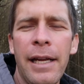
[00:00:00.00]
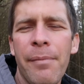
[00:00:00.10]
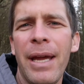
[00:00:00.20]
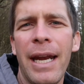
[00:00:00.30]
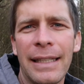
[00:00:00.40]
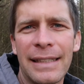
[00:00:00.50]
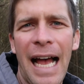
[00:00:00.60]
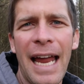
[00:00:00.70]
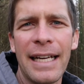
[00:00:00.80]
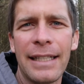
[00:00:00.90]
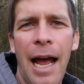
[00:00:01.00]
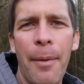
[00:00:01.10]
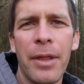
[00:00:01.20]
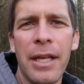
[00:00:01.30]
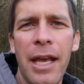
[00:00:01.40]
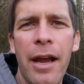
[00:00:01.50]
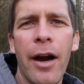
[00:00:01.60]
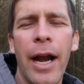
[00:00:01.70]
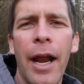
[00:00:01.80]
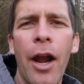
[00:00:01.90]
It can be an exciting time of the
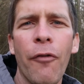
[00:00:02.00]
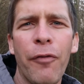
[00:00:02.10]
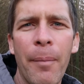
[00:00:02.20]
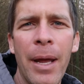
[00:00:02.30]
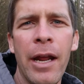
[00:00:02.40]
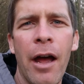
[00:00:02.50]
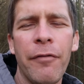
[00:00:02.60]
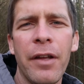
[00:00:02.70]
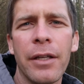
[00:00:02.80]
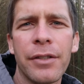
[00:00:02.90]
year, and I know for many of you,